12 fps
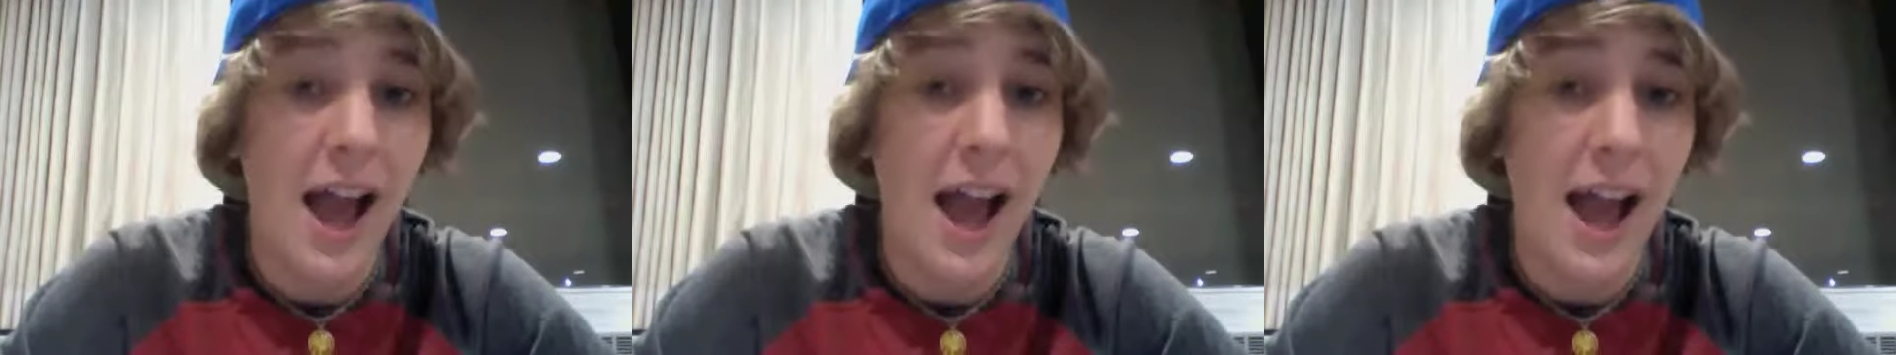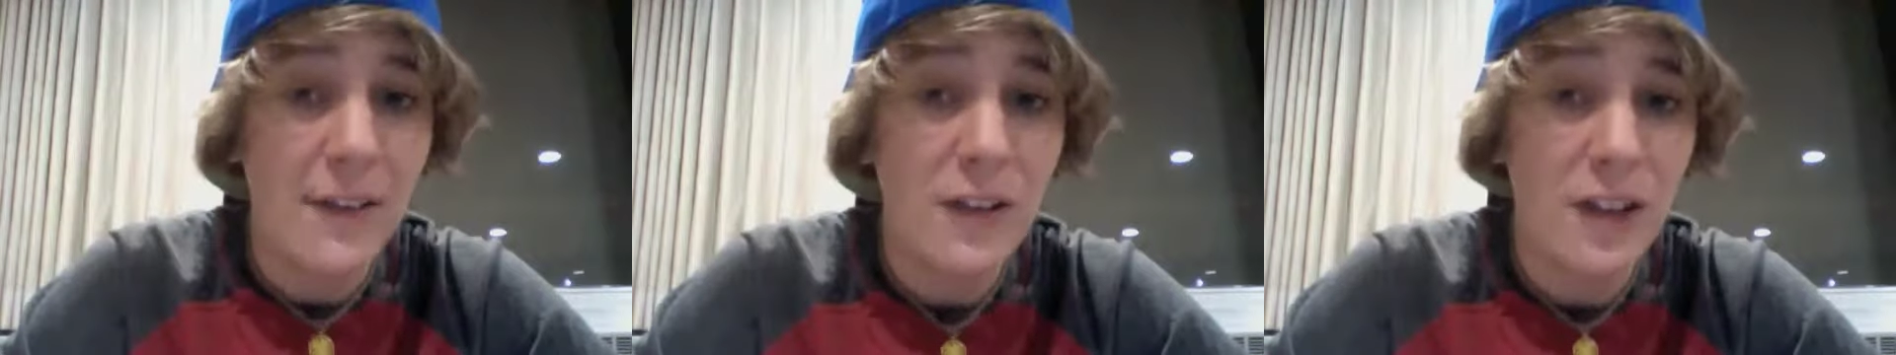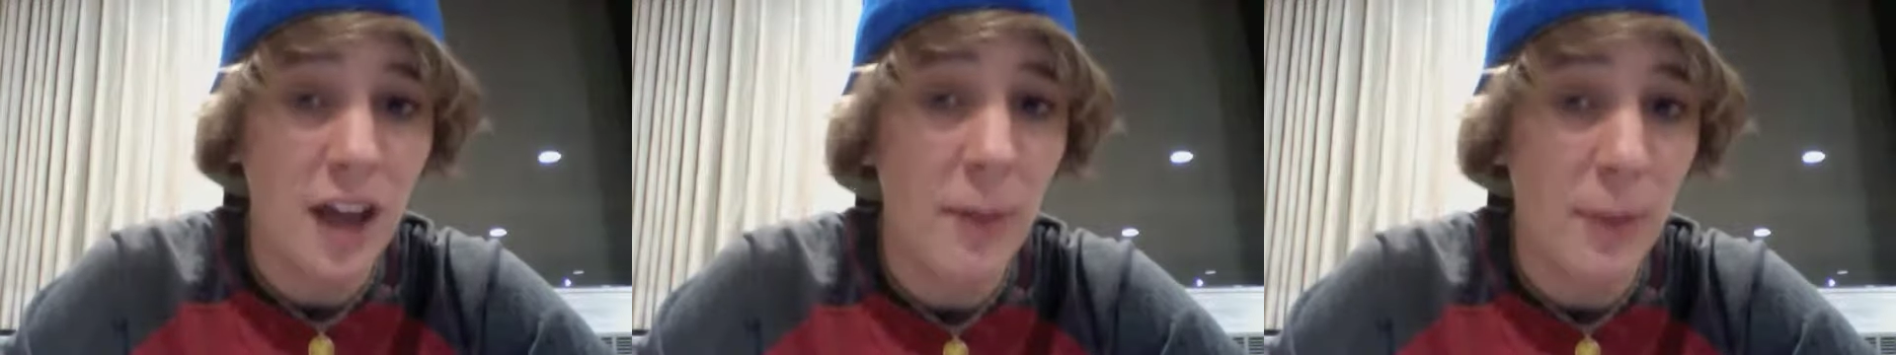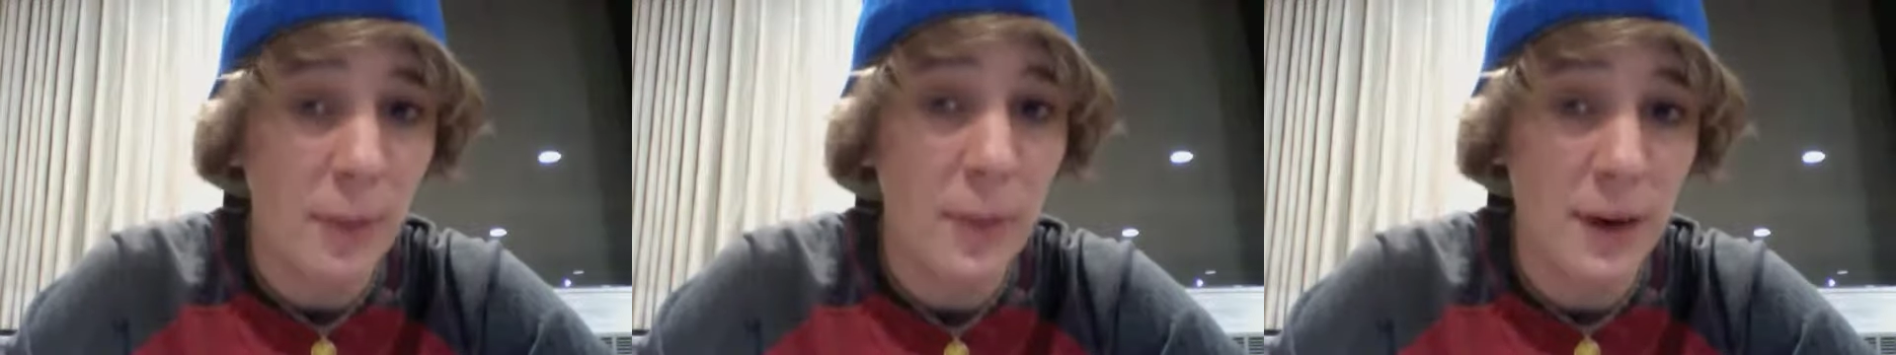I have a
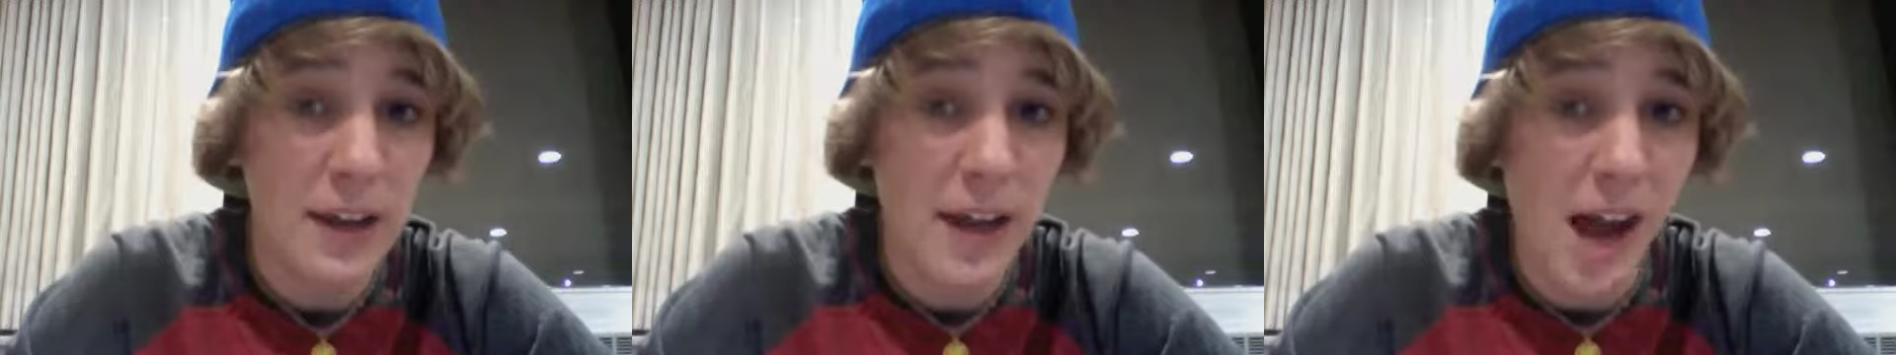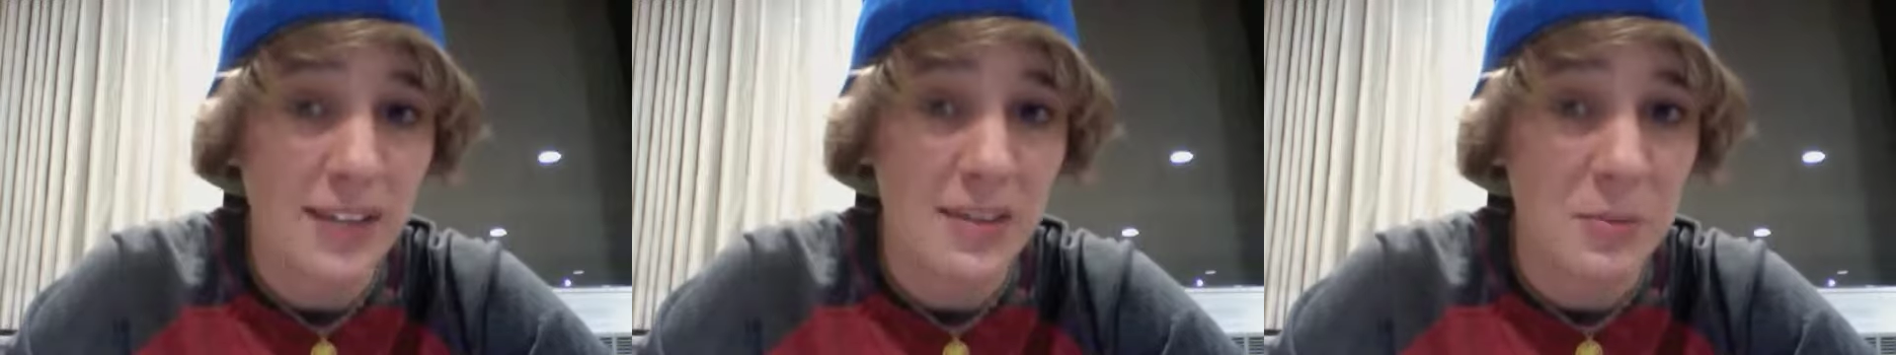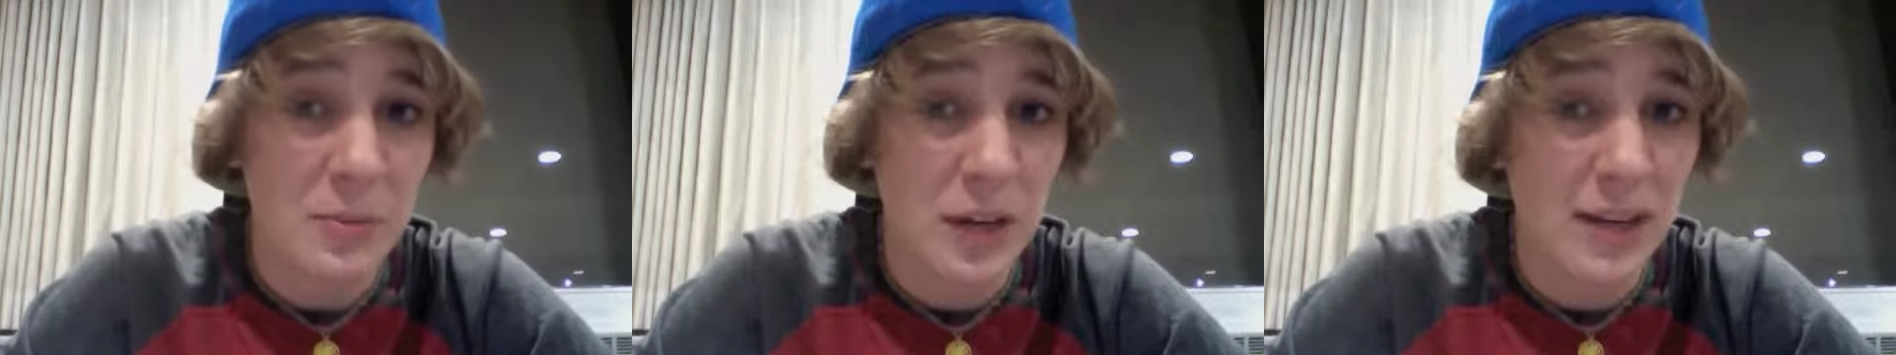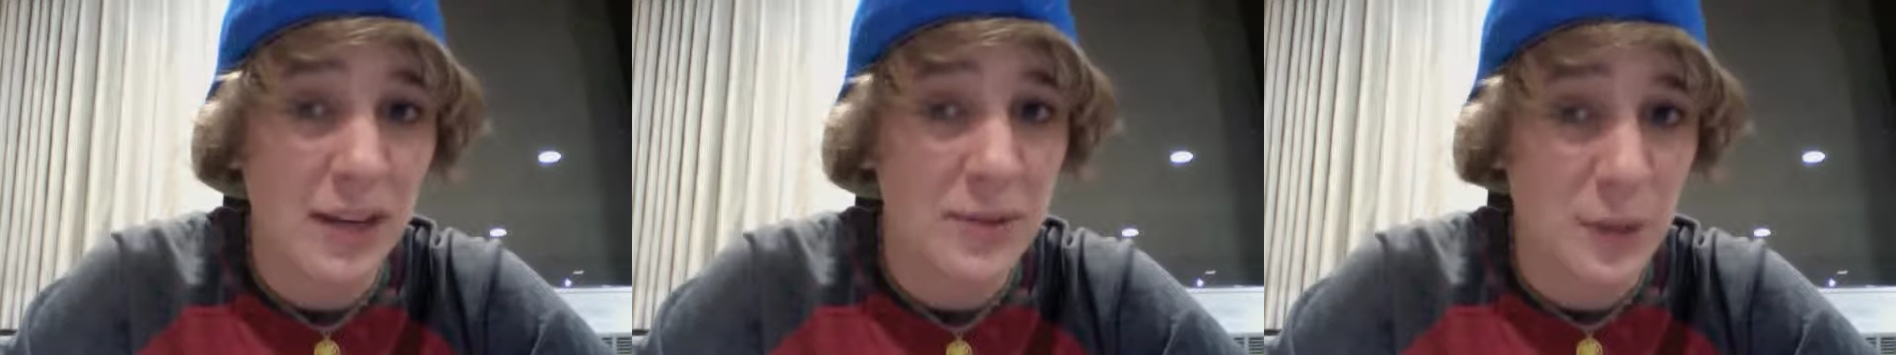couple pretty awesome
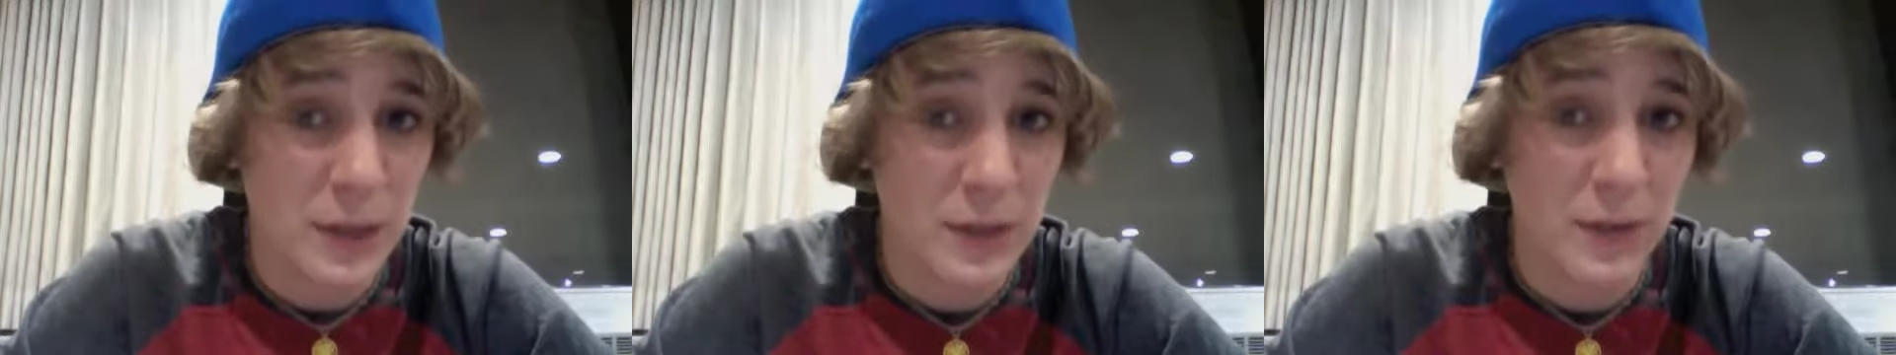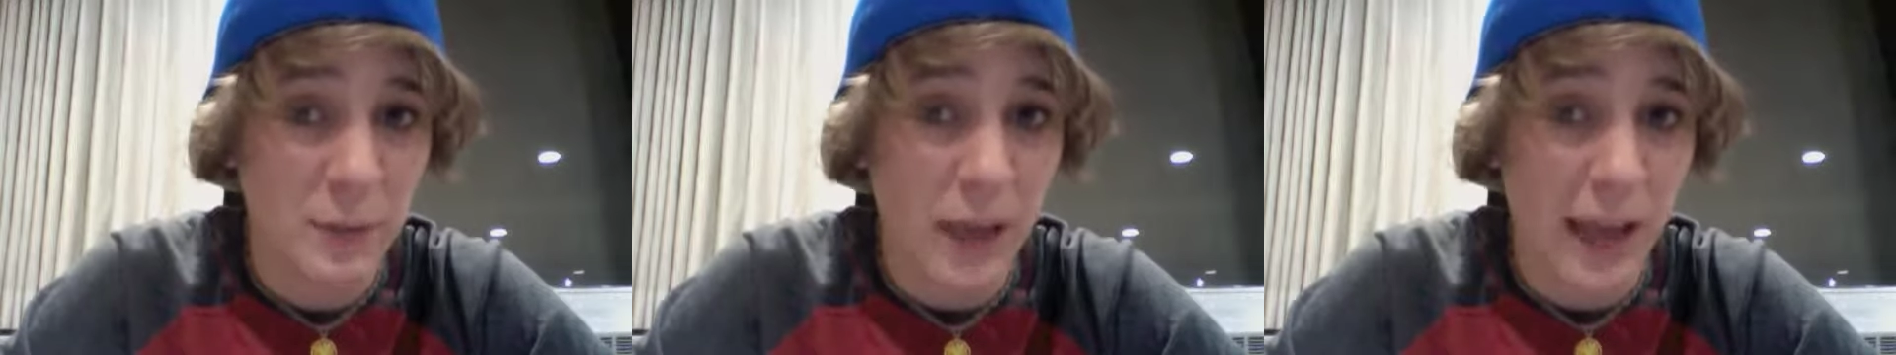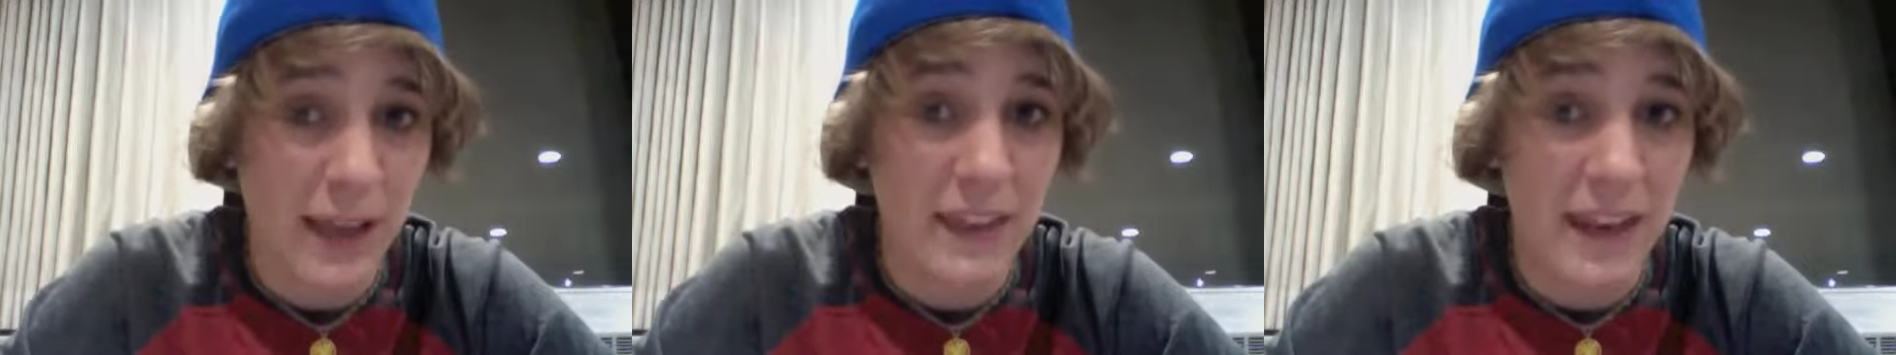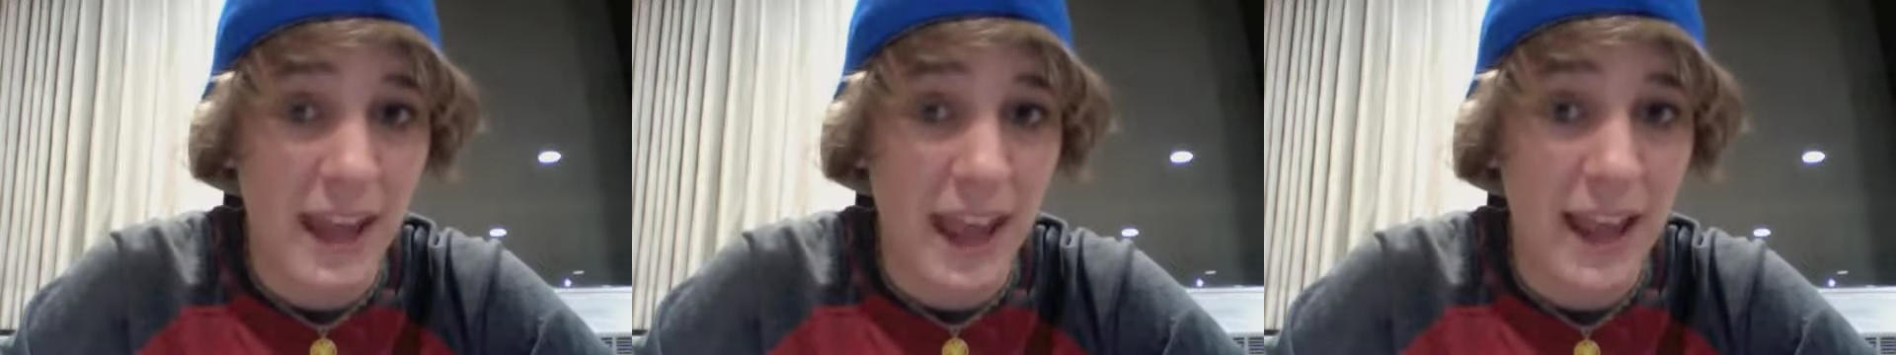breakup stories from back in
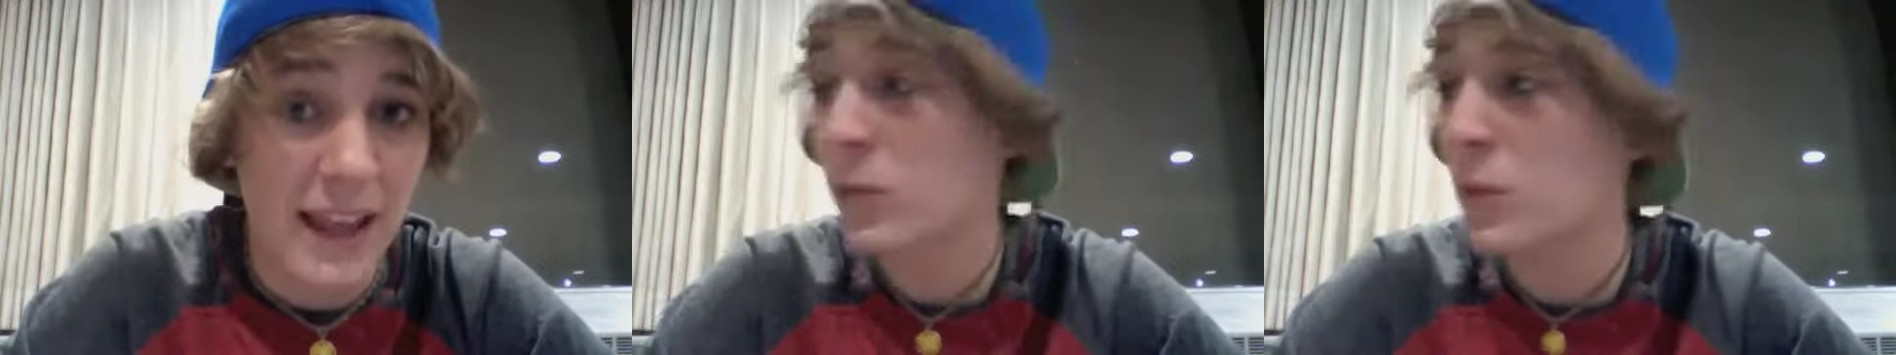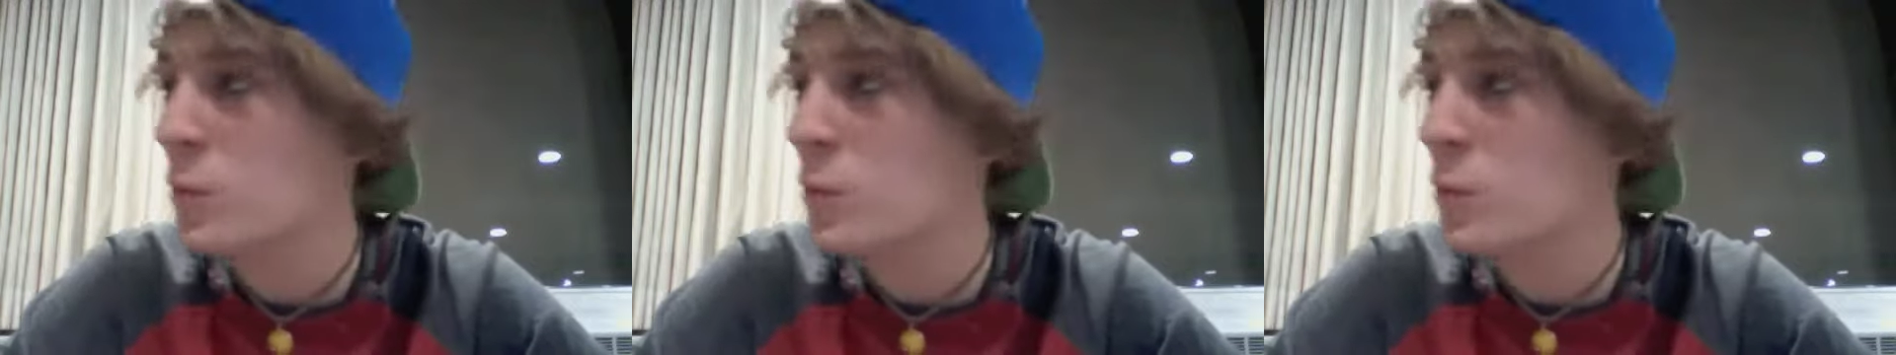the day.